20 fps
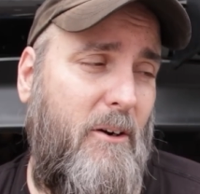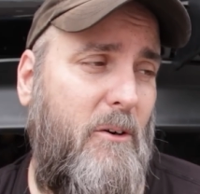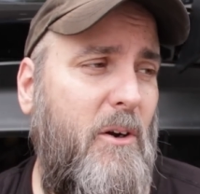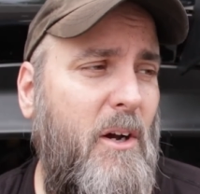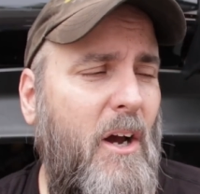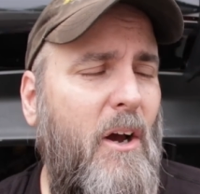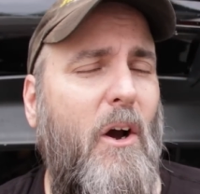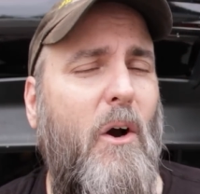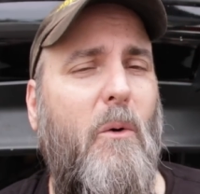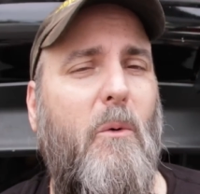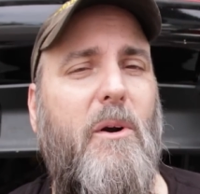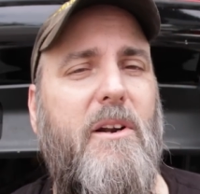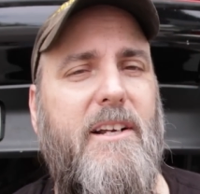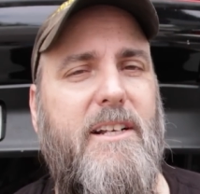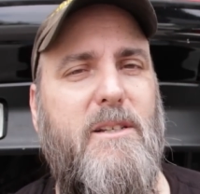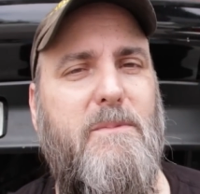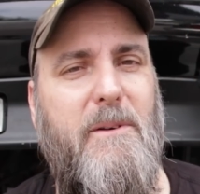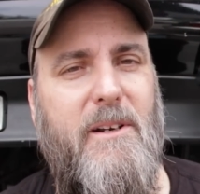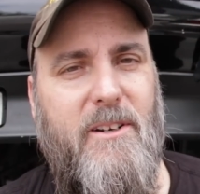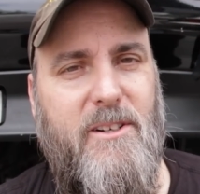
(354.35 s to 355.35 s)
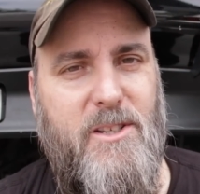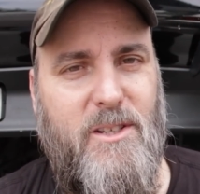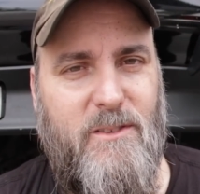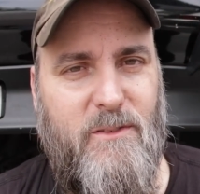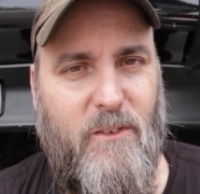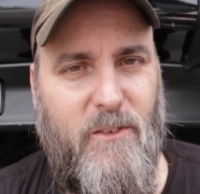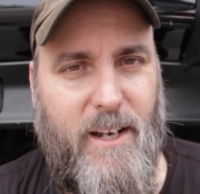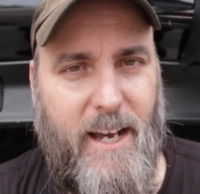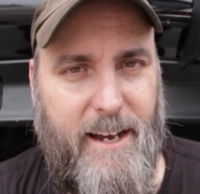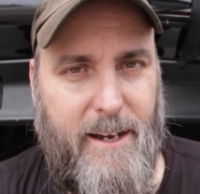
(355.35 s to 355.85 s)
Or what experiences
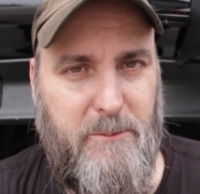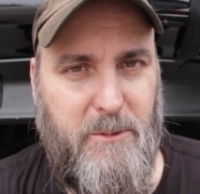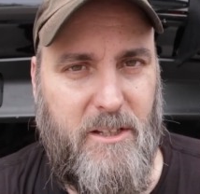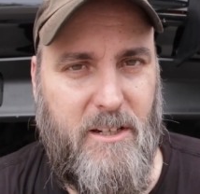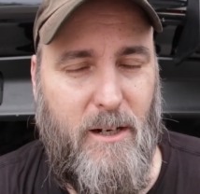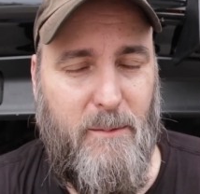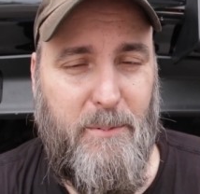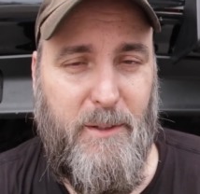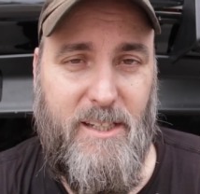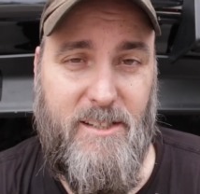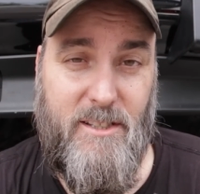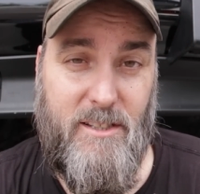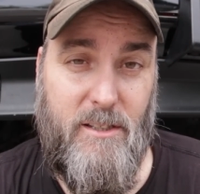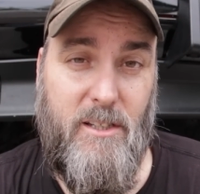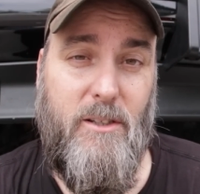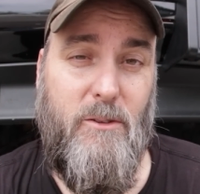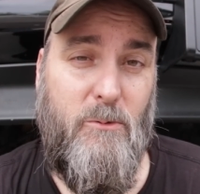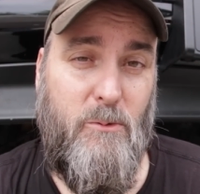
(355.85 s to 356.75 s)
have you had with companies that you